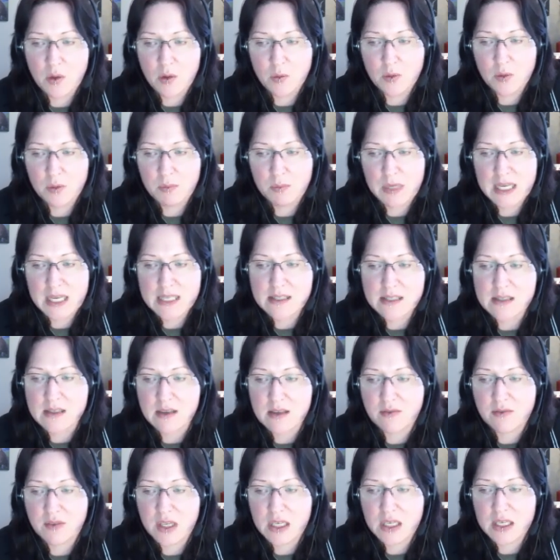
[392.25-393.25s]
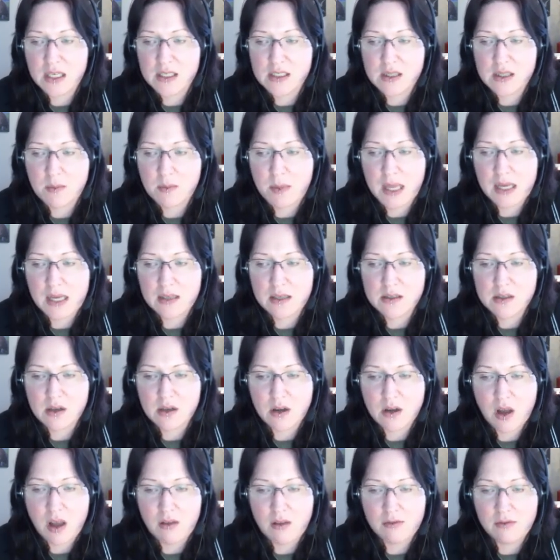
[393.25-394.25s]
One place is convenient to the
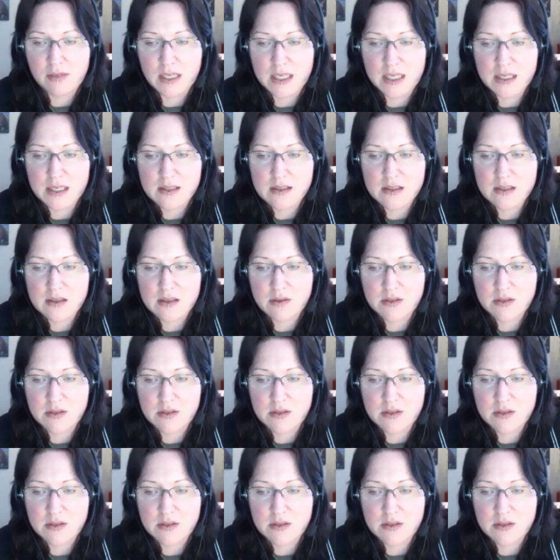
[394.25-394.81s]
Ballinter golf links.